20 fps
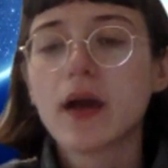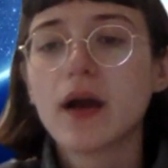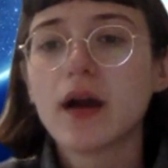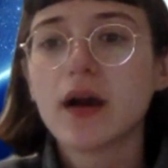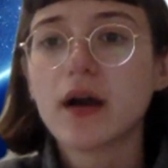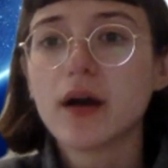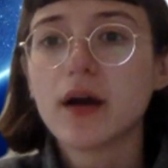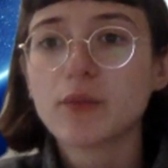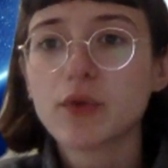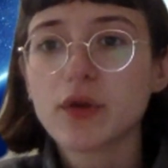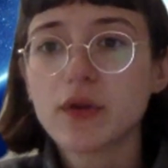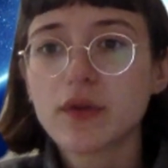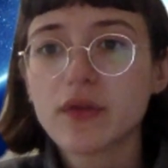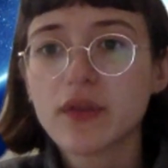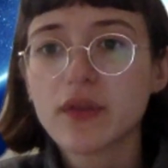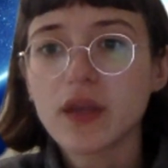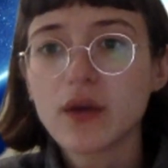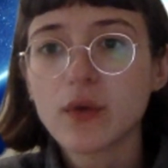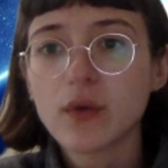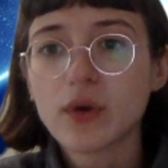where you
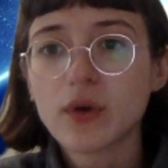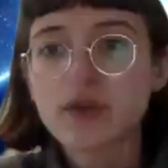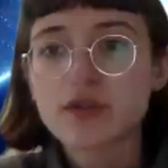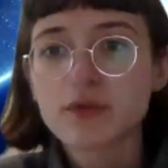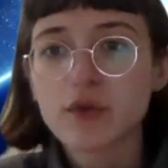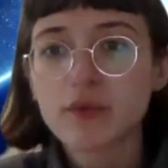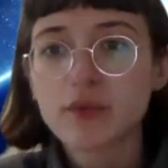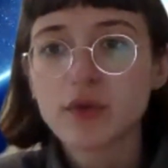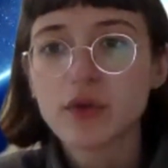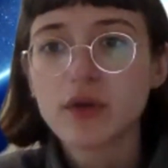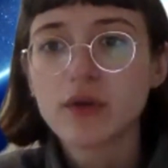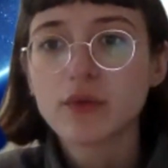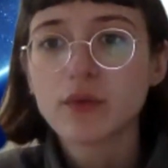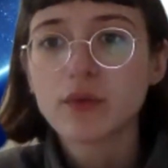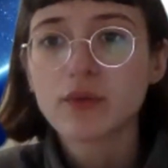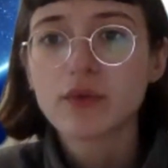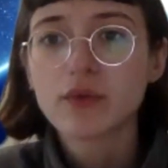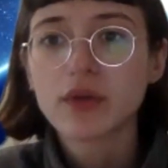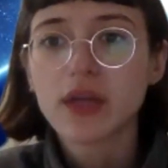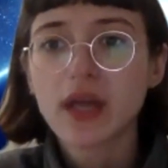think quantum computing
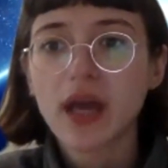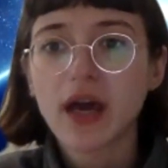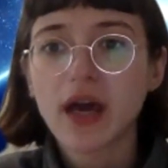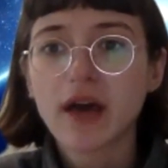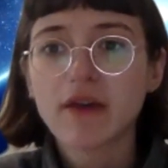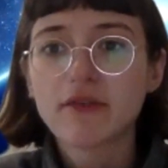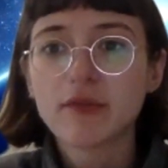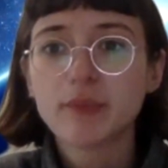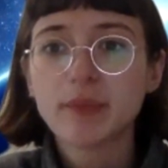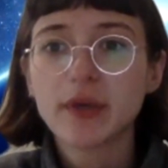will really have a